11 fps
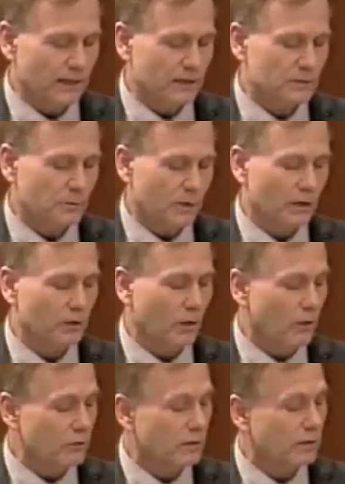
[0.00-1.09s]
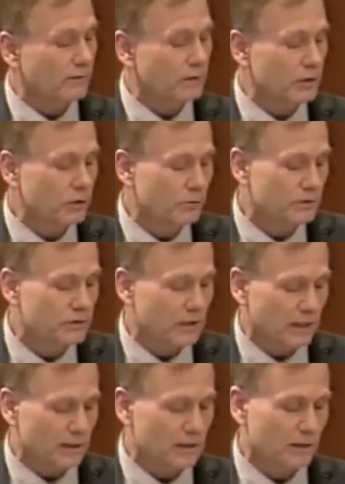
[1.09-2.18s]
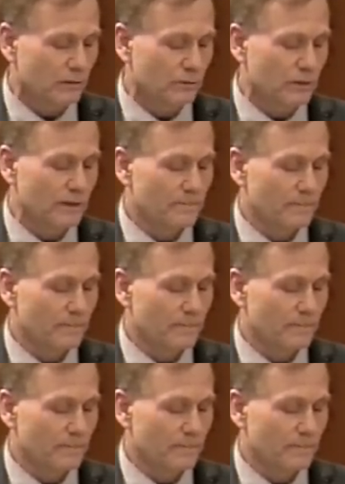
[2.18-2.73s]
is part only of the human genetic code,